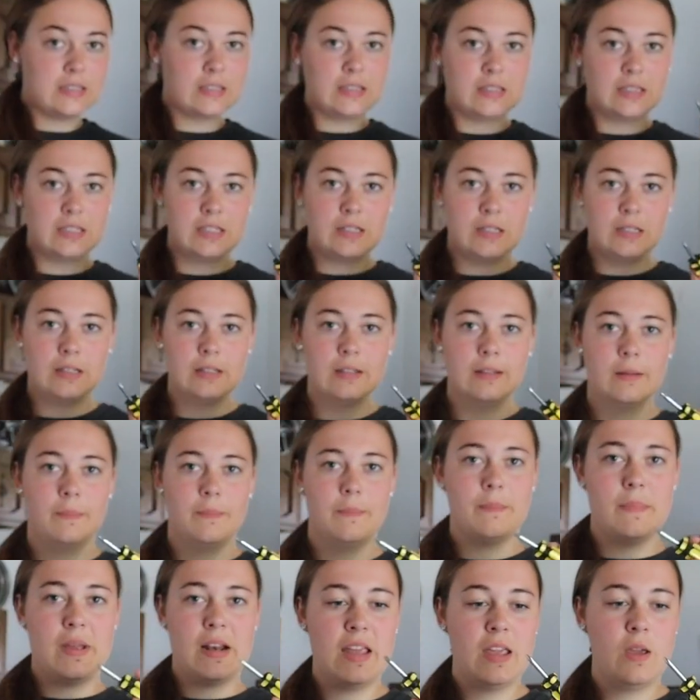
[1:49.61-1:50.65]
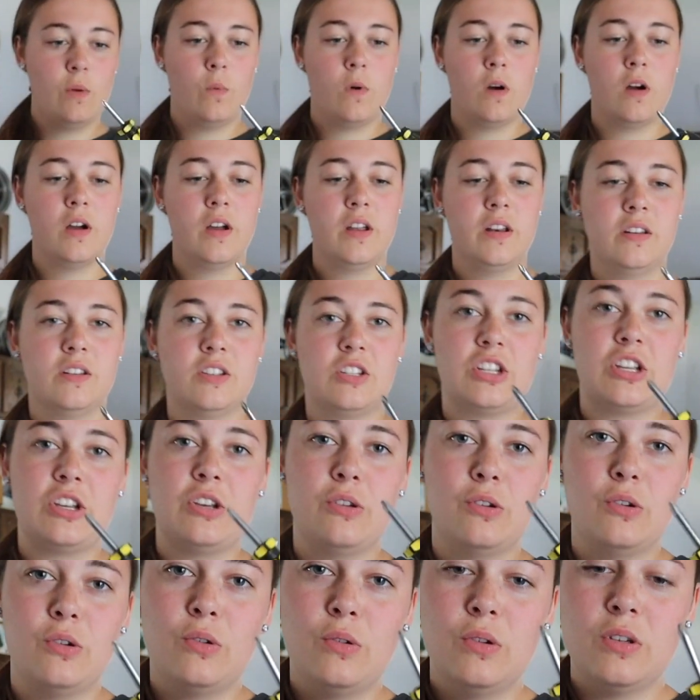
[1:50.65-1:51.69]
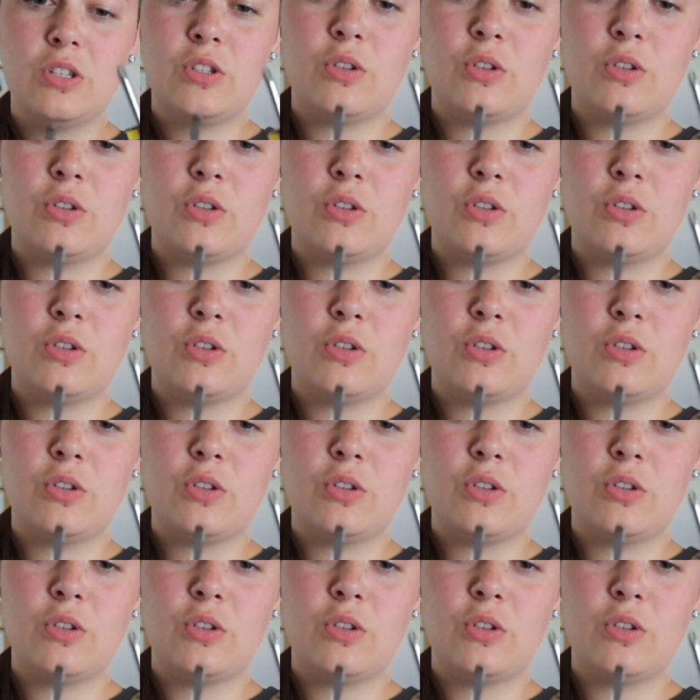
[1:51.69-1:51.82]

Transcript: little mini one too,